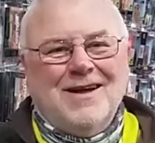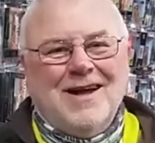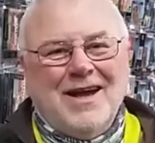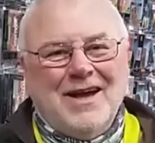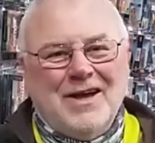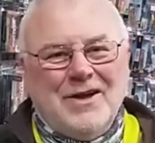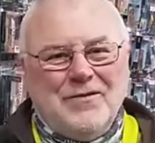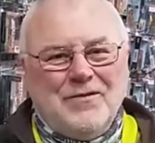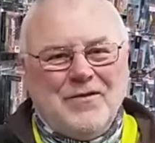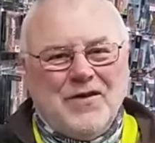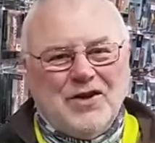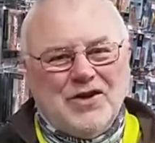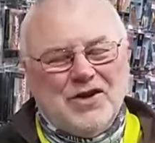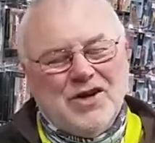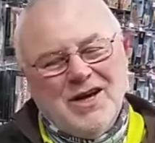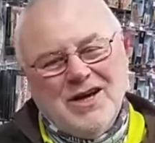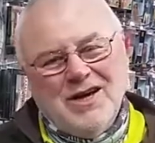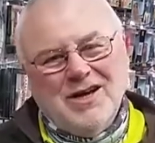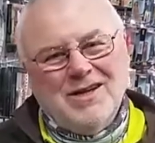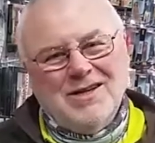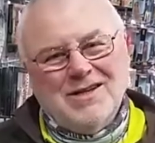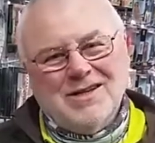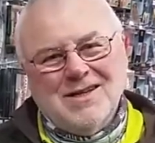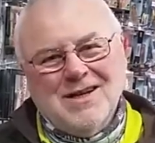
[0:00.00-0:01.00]
Hey
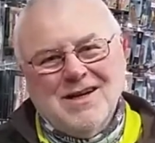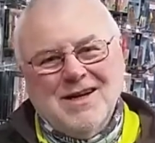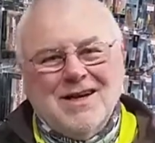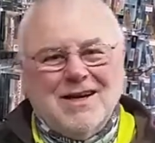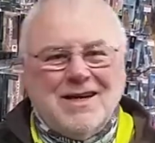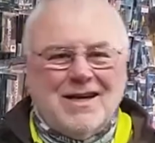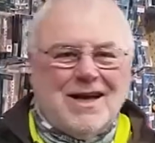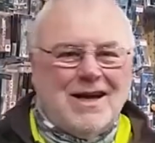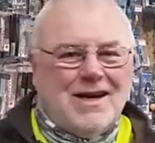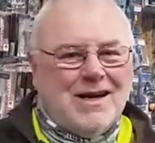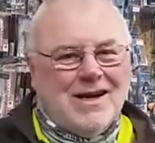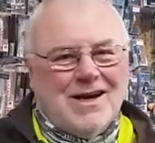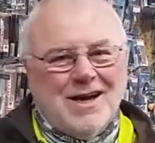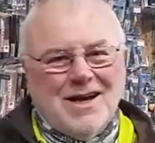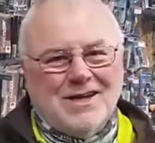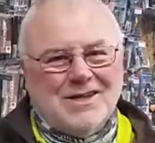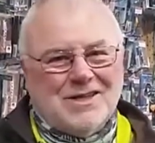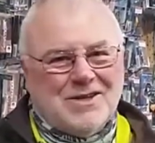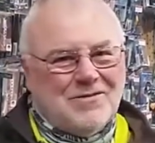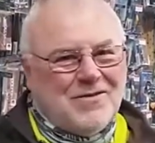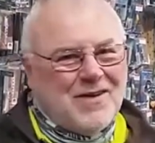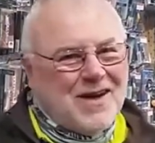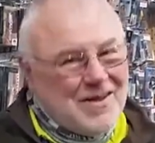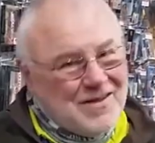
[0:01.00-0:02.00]
fishers, getting
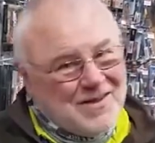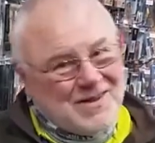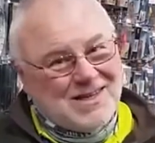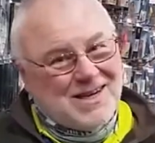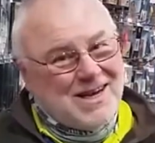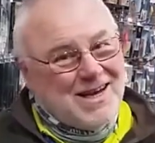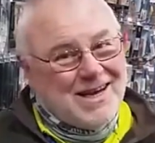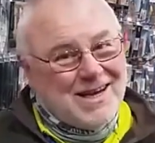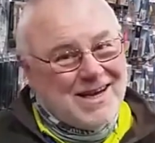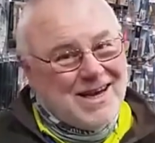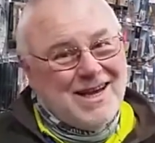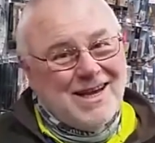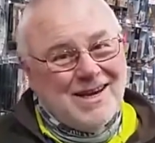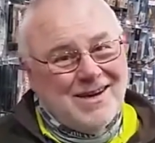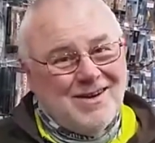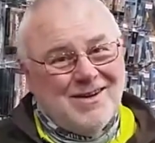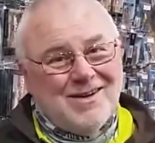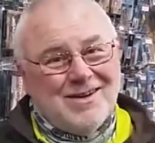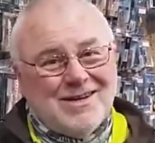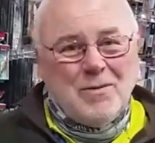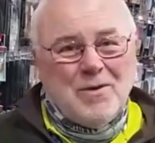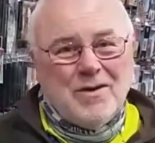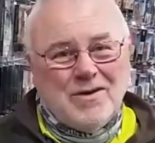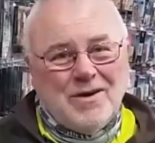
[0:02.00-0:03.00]
close to Father's Day again.
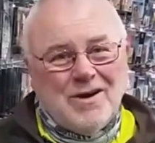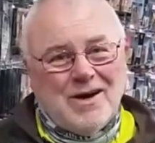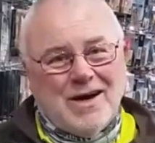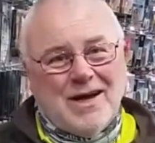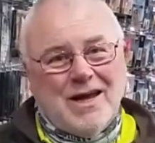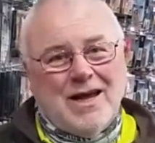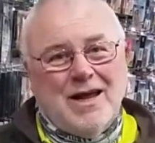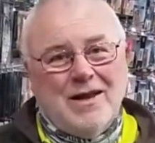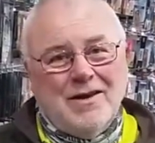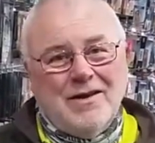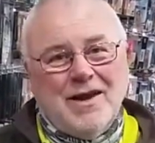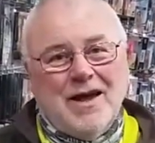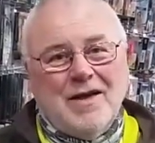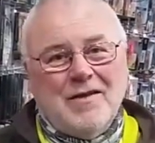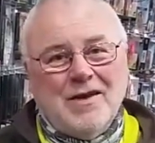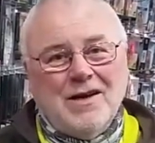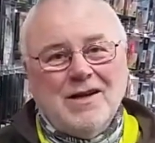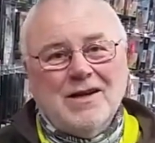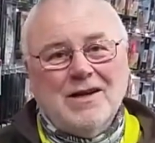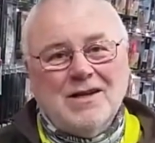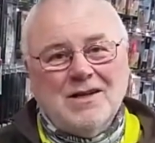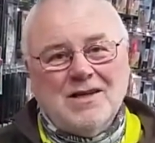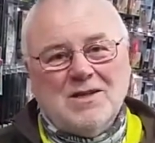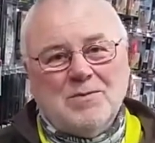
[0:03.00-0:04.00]
Like we've got another
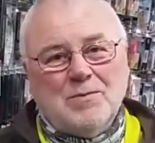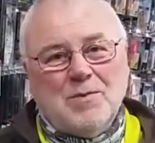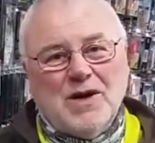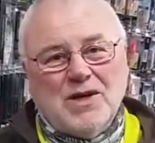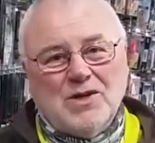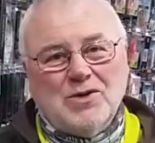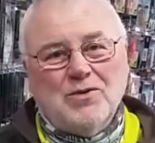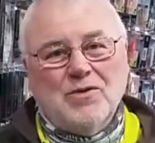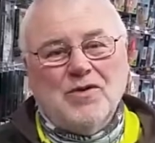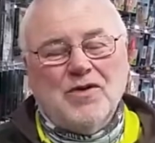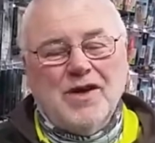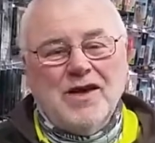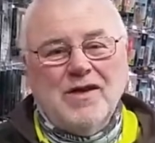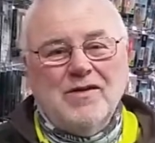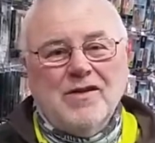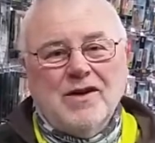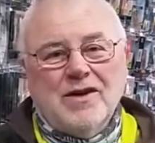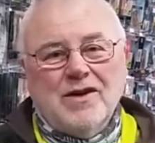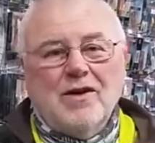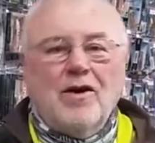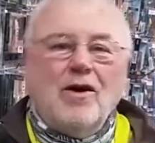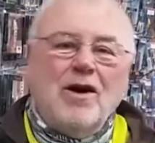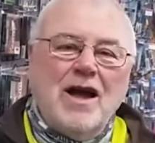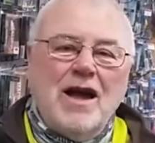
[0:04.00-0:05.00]
little special thing
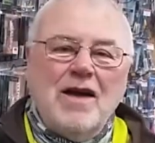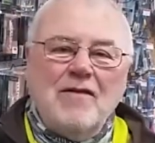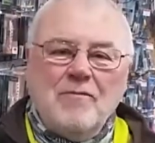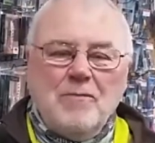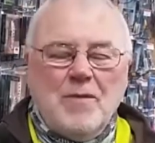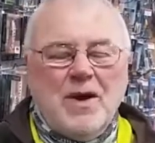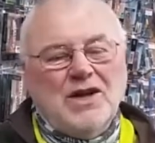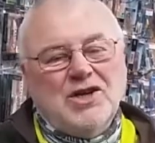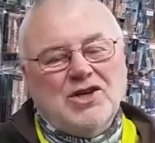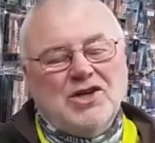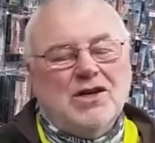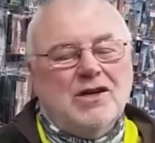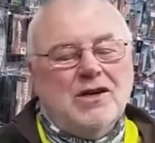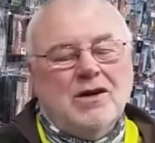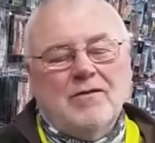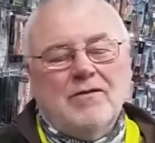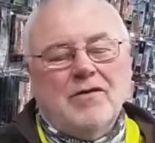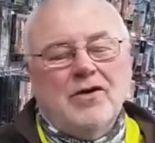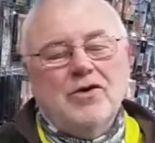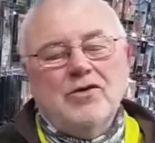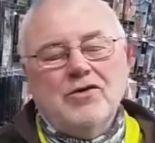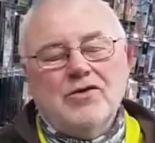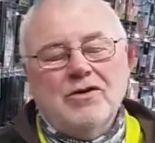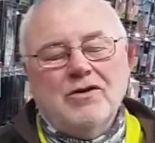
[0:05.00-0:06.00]
that I have mentioned a
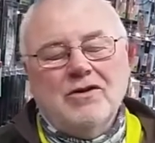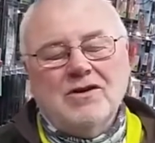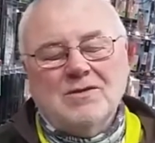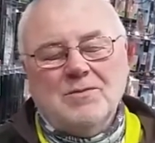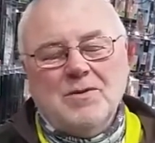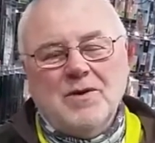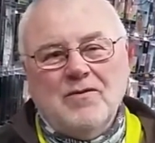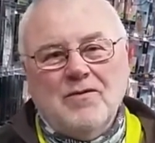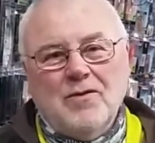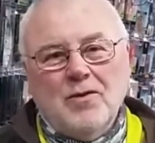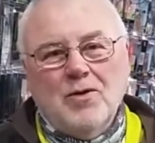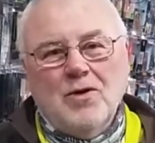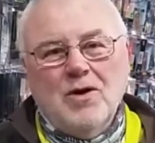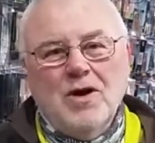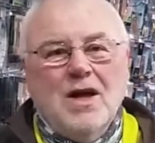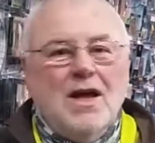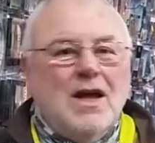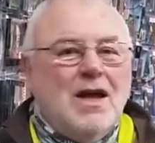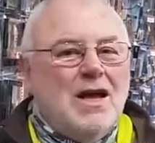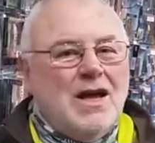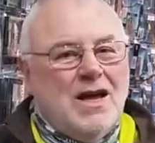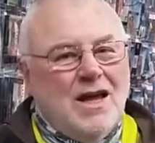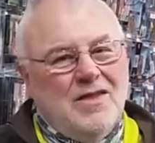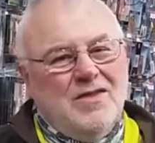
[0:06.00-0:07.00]
few times before,
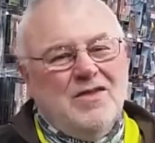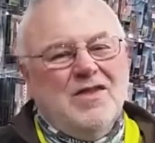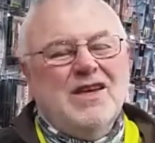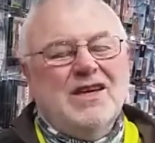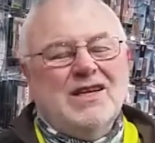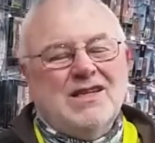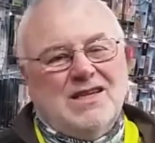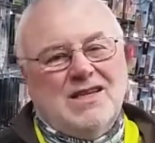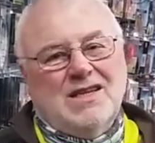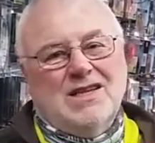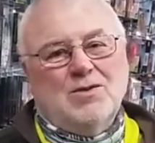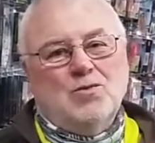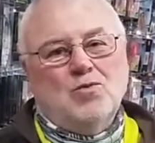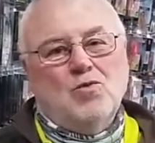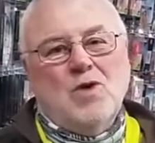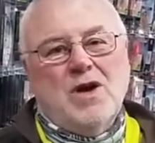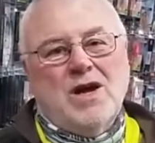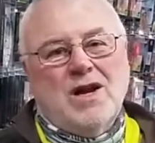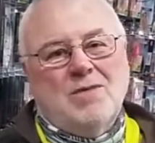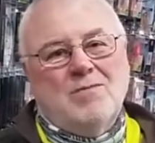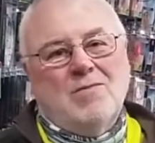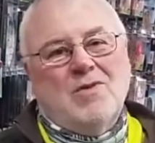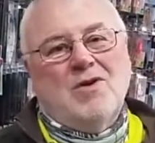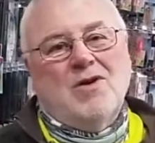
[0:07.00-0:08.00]
and this is
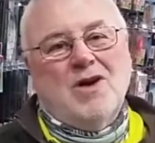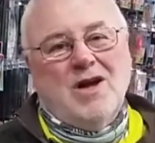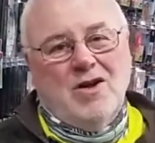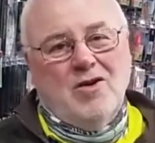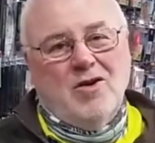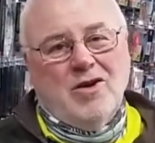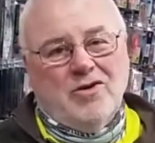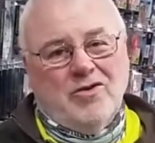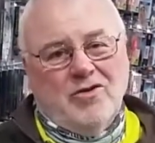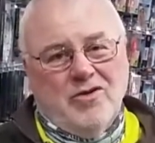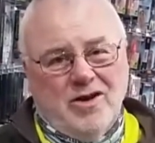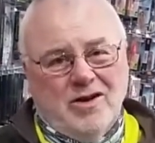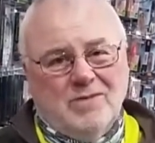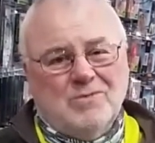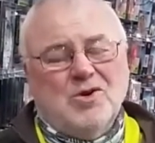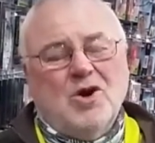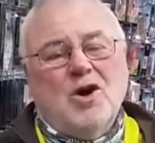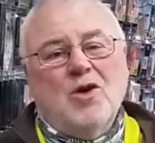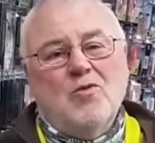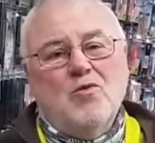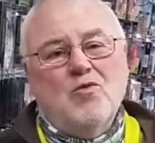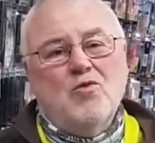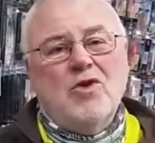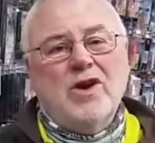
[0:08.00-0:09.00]
one of my hot items.
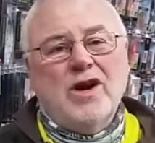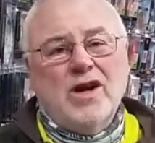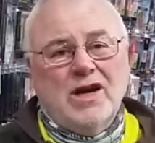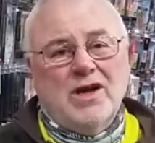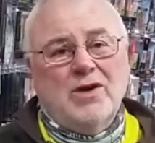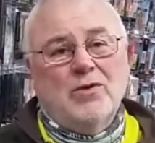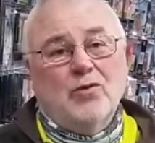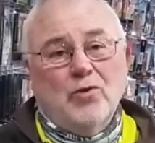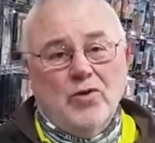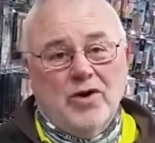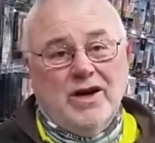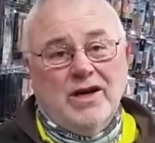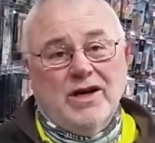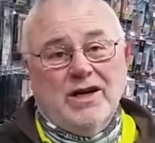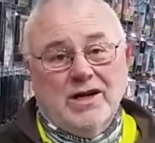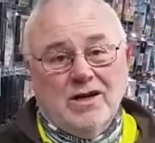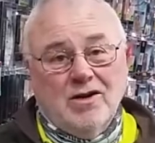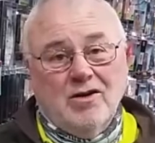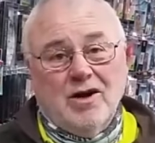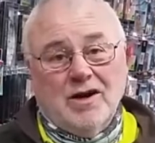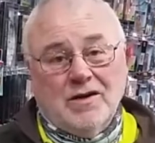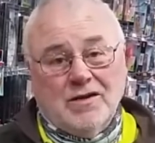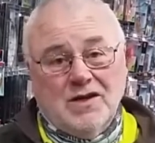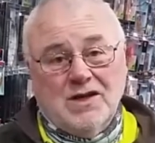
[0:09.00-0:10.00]
I really, really
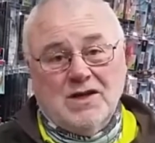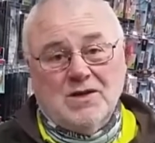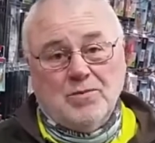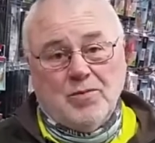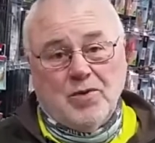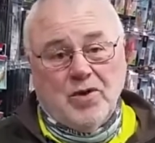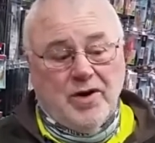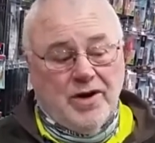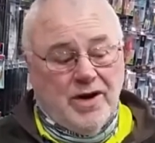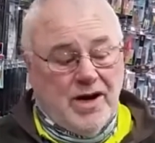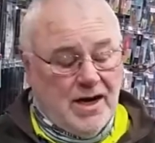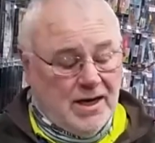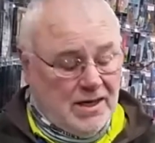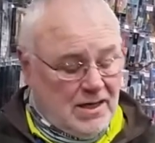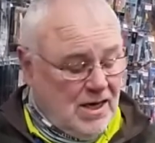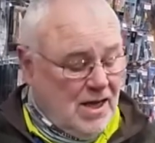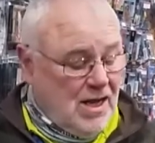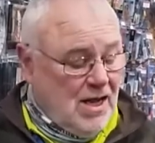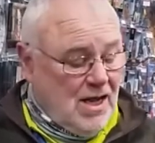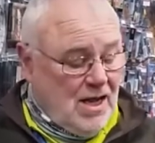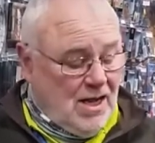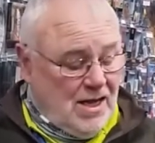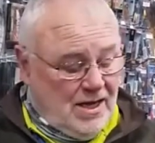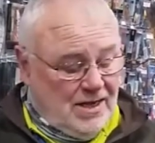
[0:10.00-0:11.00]
like this product.
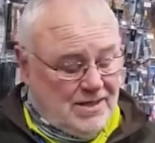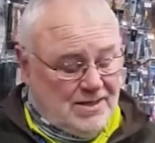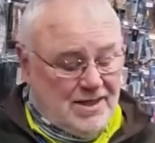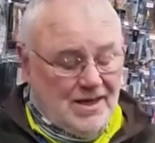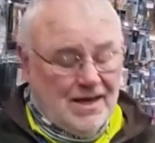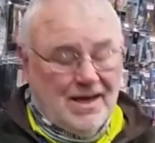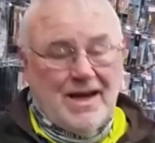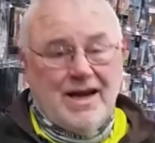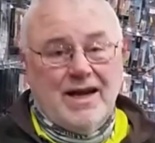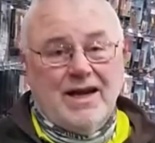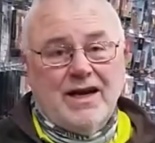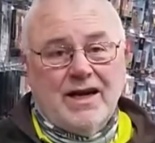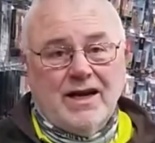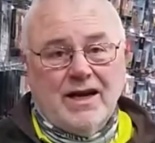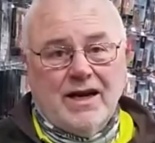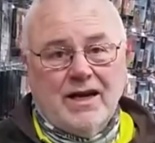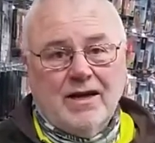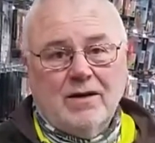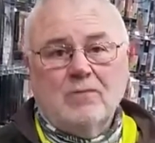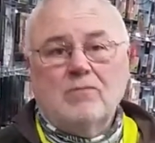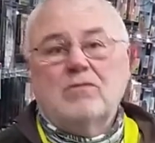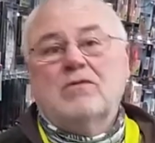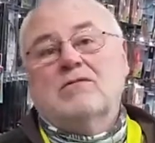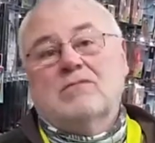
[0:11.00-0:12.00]
It's a landing
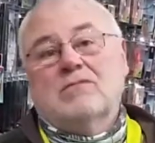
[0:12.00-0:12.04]
net.